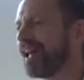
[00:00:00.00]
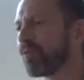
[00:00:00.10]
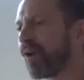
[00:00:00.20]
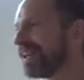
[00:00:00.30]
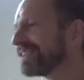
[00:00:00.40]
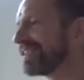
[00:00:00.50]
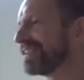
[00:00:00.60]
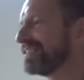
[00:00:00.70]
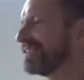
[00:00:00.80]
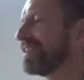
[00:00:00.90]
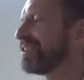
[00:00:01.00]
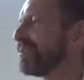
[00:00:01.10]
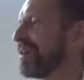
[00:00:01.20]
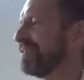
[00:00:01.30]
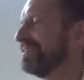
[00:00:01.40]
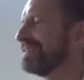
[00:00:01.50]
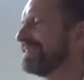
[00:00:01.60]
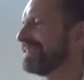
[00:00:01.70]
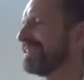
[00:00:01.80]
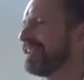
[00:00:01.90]
their writing as well.
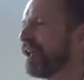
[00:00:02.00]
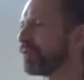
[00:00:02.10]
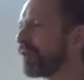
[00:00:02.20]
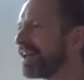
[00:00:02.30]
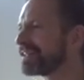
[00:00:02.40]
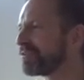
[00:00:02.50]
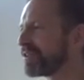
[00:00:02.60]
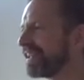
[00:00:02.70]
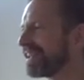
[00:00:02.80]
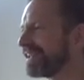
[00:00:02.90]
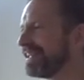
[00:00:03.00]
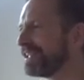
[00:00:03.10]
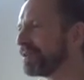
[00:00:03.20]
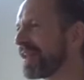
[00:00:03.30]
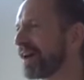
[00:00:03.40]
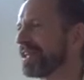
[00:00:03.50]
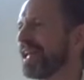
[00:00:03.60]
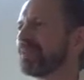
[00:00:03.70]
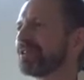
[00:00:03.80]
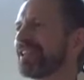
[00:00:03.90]
That they'll write everything clearly without
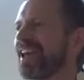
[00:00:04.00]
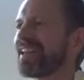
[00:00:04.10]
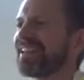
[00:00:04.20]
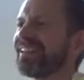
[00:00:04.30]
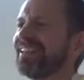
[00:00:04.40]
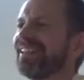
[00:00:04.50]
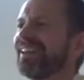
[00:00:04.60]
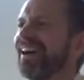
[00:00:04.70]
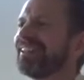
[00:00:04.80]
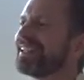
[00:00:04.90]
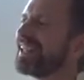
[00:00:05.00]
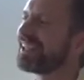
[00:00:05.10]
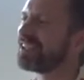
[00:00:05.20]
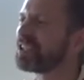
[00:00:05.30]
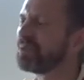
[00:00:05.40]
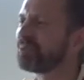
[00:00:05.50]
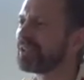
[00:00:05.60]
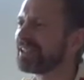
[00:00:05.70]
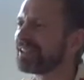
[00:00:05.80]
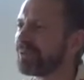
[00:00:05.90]
any mistake, and that they can
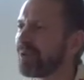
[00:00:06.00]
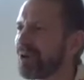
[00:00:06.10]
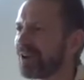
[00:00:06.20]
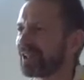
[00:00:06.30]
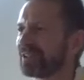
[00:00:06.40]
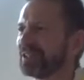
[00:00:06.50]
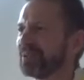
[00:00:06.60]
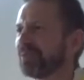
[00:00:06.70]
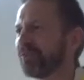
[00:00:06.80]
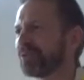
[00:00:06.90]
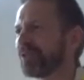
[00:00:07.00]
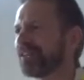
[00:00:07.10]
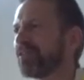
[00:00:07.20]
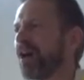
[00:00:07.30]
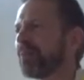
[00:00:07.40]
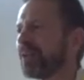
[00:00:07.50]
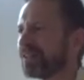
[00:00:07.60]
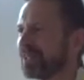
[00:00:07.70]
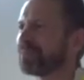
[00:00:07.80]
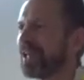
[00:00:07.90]
complete the work before they die.
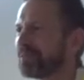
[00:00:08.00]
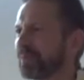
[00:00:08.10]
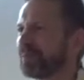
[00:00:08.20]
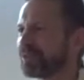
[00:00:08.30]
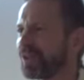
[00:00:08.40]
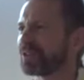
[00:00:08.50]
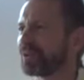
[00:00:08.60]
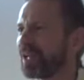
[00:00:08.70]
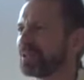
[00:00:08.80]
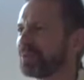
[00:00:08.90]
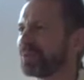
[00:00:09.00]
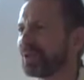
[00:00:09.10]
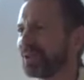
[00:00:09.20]
Because sometimes people start to write a book,